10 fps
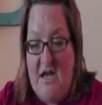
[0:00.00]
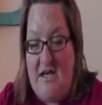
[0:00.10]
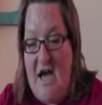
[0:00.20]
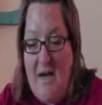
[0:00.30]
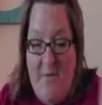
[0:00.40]

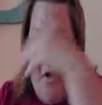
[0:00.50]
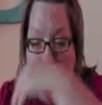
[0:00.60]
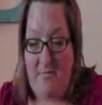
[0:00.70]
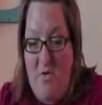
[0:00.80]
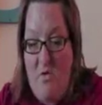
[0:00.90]
"Come
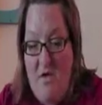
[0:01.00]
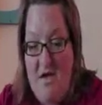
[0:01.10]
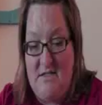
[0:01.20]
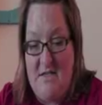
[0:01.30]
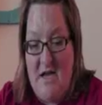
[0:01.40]
on,
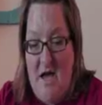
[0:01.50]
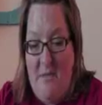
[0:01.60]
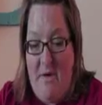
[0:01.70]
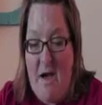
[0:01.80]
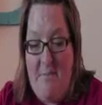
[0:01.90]
boys,
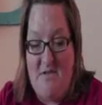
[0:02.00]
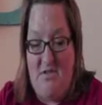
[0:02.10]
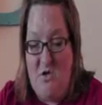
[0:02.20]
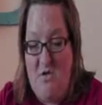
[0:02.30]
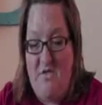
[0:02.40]
Papa's
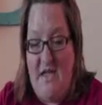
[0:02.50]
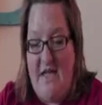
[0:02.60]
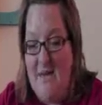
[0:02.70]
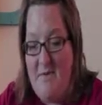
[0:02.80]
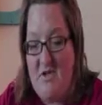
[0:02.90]
doing the
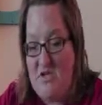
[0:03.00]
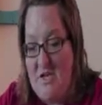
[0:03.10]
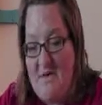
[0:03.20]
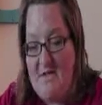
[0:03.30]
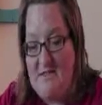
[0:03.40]

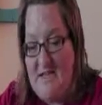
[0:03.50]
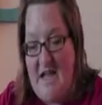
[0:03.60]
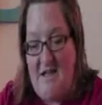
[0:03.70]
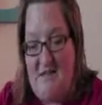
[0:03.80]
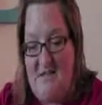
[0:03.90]
heebie-jeebies
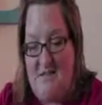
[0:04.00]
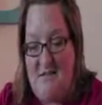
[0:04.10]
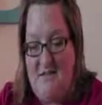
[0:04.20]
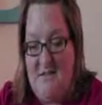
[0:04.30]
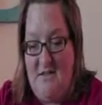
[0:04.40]
dance."
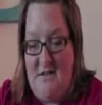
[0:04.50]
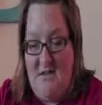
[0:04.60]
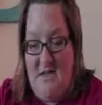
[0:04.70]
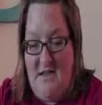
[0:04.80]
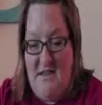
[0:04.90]

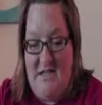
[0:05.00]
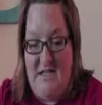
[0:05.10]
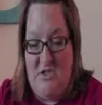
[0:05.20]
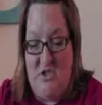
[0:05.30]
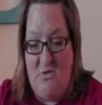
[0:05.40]

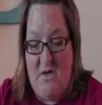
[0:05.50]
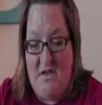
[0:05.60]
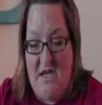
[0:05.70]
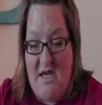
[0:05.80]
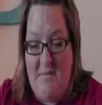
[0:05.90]
Then, doing
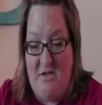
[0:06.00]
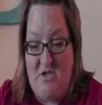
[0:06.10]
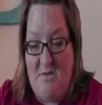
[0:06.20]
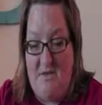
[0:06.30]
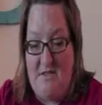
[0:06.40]
the
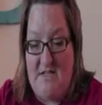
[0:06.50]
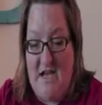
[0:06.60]
heebie-jeebies